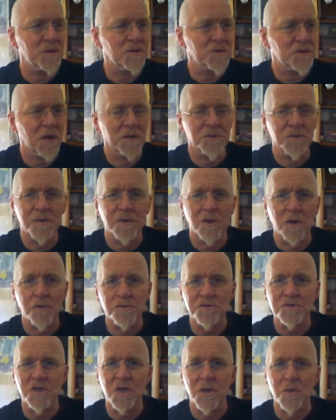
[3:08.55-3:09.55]
It's like doing a
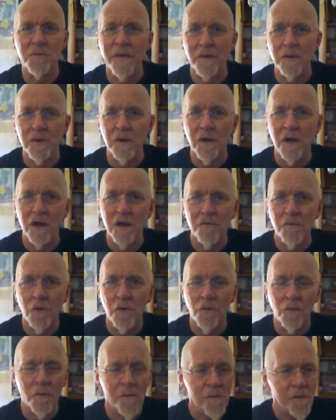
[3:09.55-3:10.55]
horoscope without
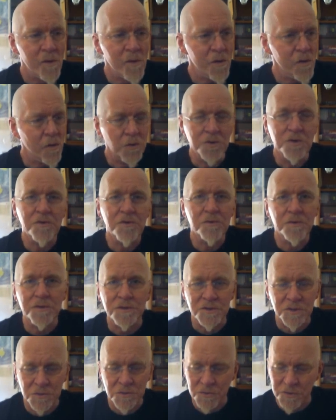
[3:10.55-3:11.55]
Chiron or
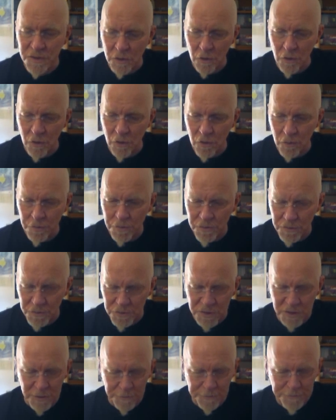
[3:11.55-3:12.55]
Uranus or, or, or
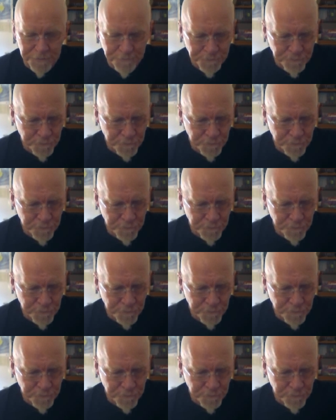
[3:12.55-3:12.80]
Pluto.